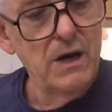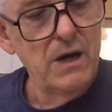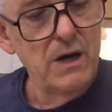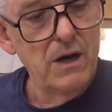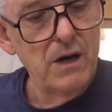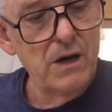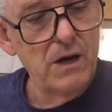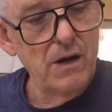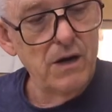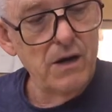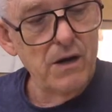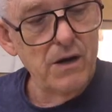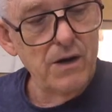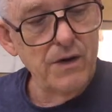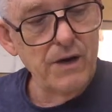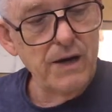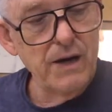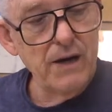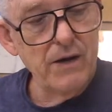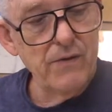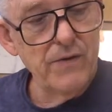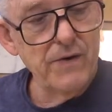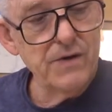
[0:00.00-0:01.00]
Uh,
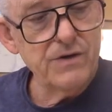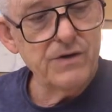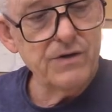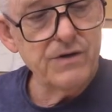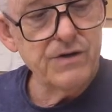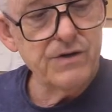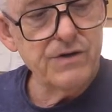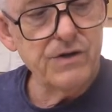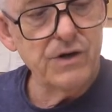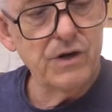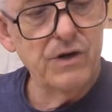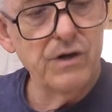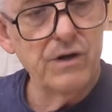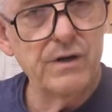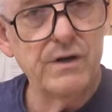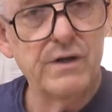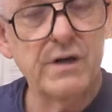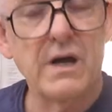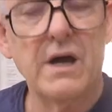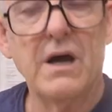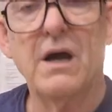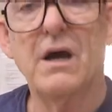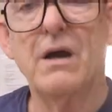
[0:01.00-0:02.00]
now this is just a good
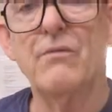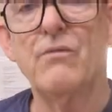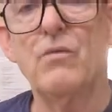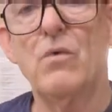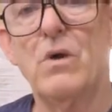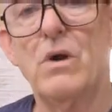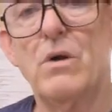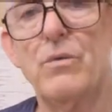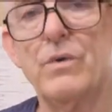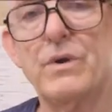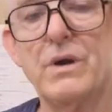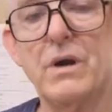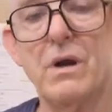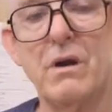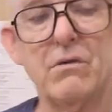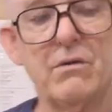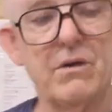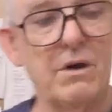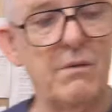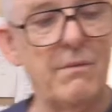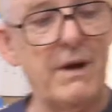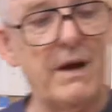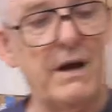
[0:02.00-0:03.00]
time while we're
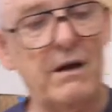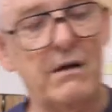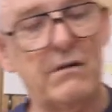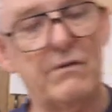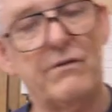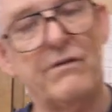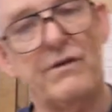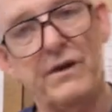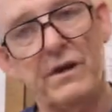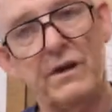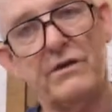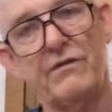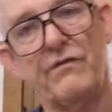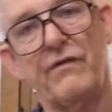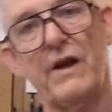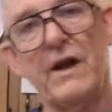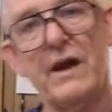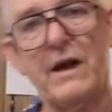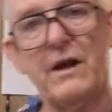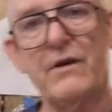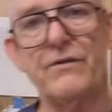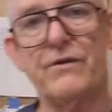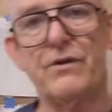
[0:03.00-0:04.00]
talking about things
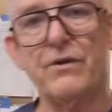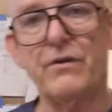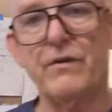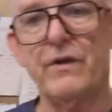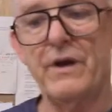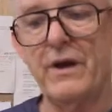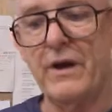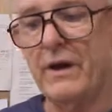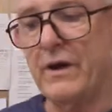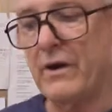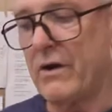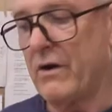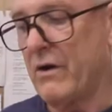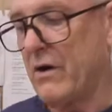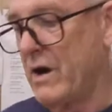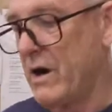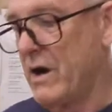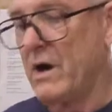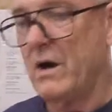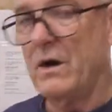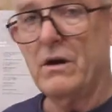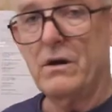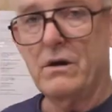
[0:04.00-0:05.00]
flying through the air.
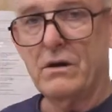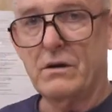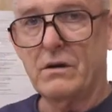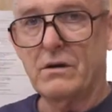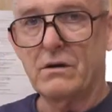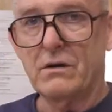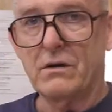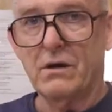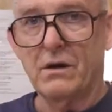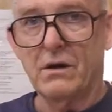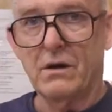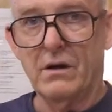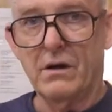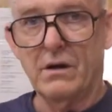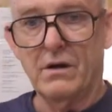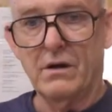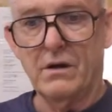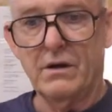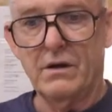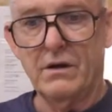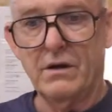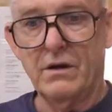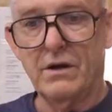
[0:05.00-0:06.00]

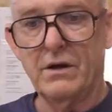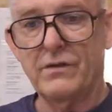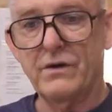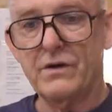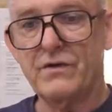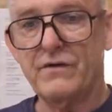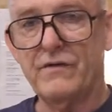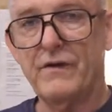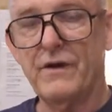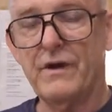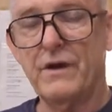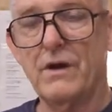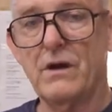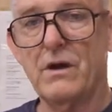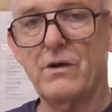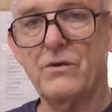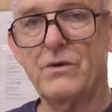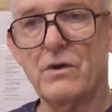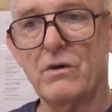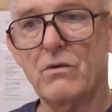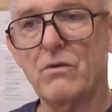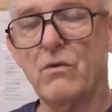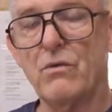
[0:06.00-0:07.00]
Uh, in this video
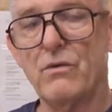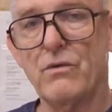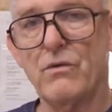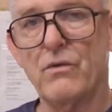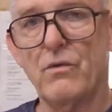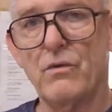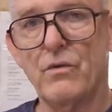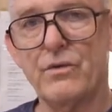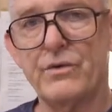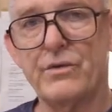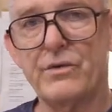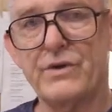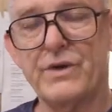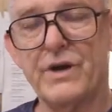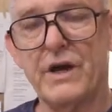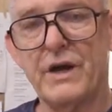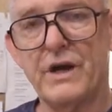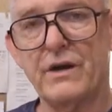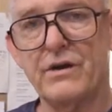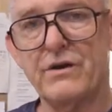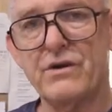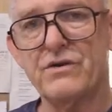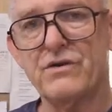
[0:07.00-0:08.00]
you're going to want to
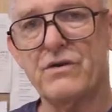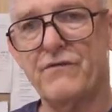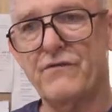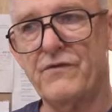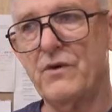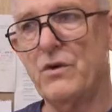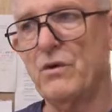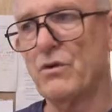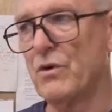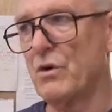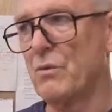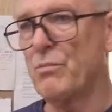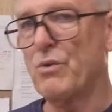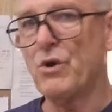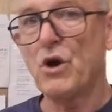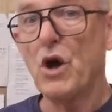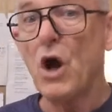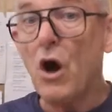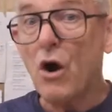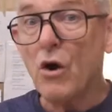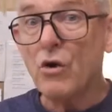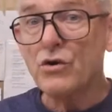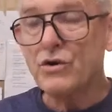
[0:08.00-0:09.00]
take just a few little
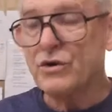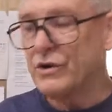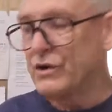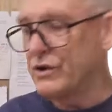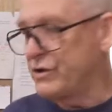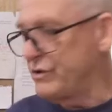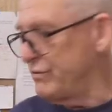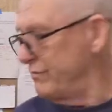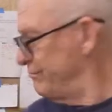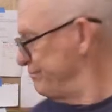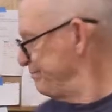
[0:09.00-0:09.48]
precautions